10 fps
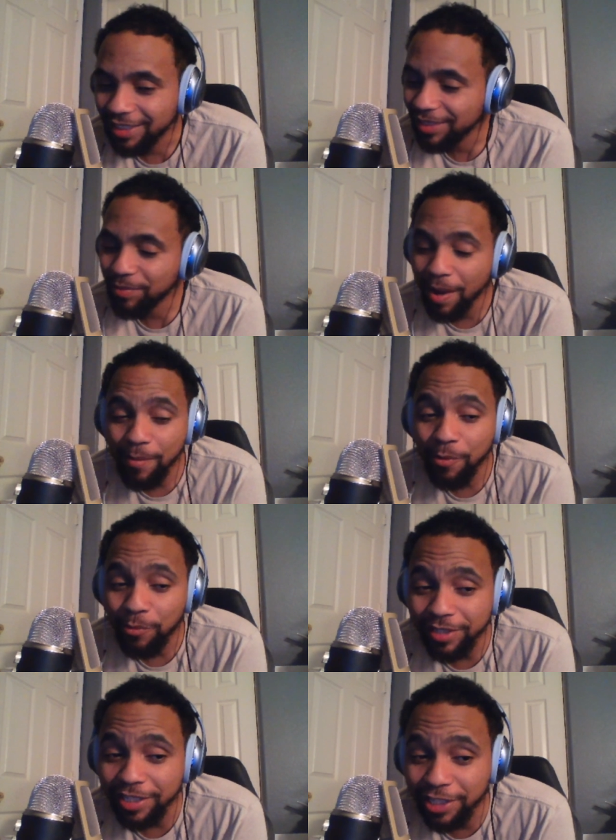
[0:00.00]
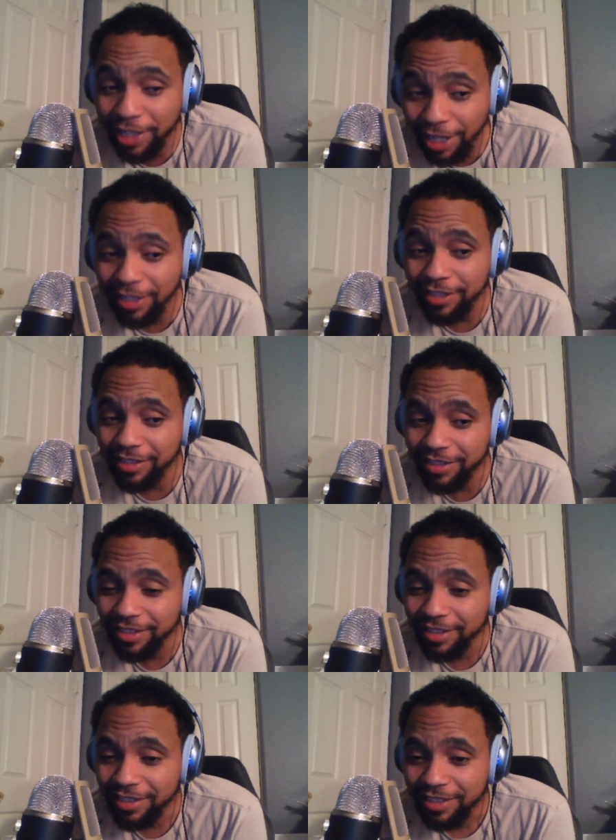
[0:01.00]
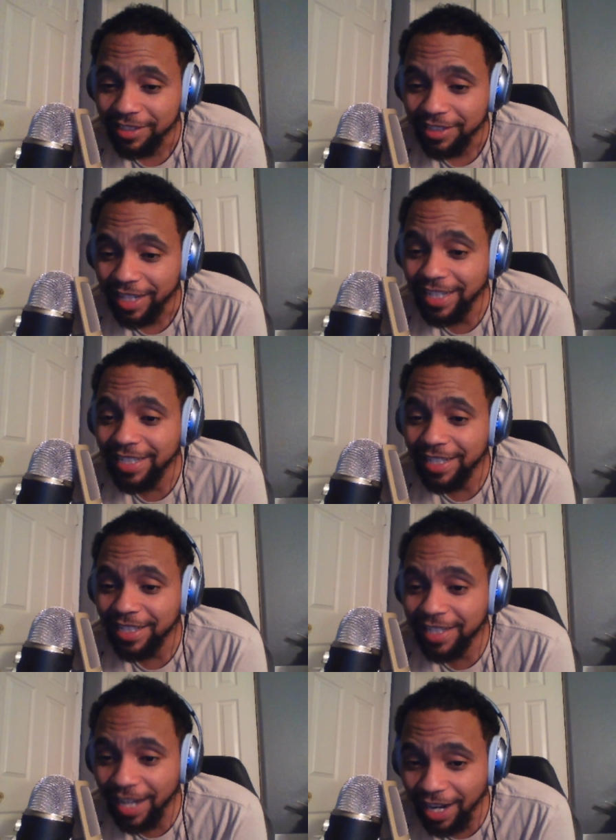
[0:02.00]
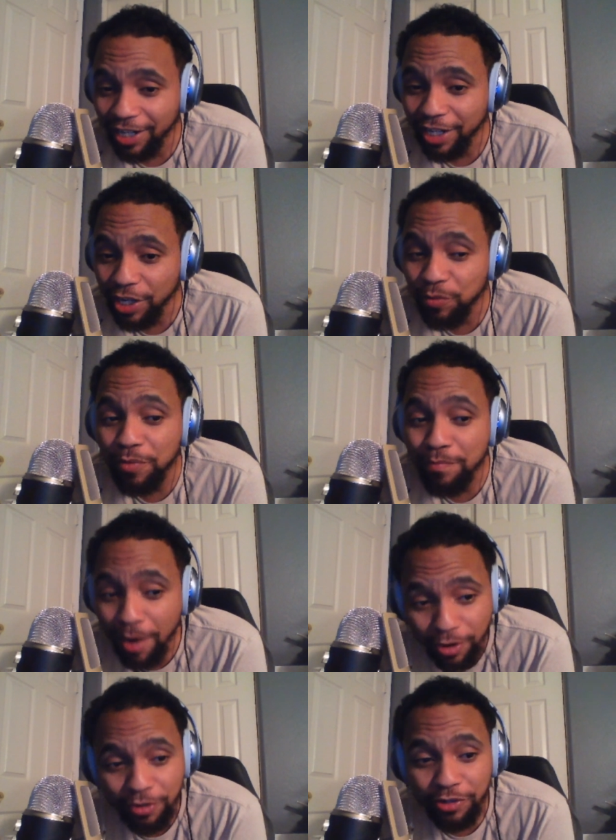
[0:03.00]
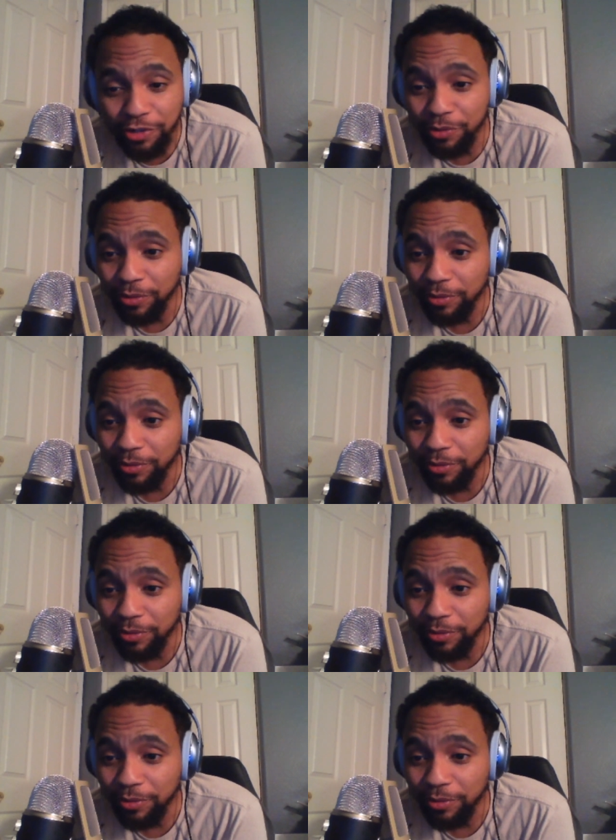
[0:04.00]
this Batman was a killer. He didn't care. He would murder you.